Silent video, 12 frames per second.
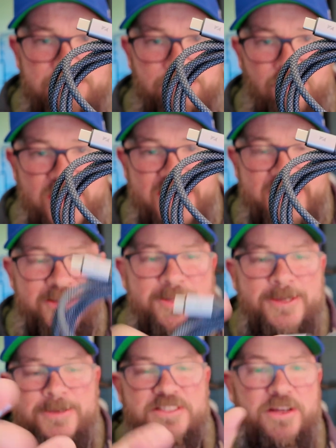is
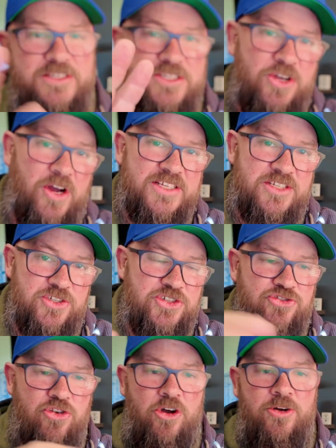braided, so it's nice and
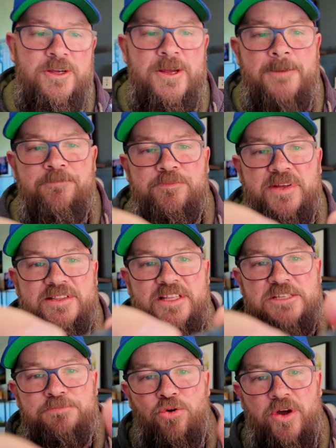strong. But
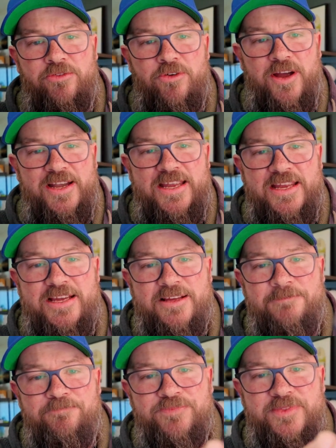this point right
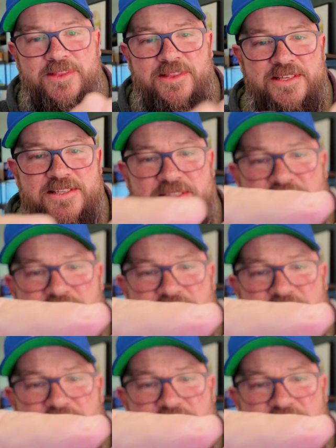here, this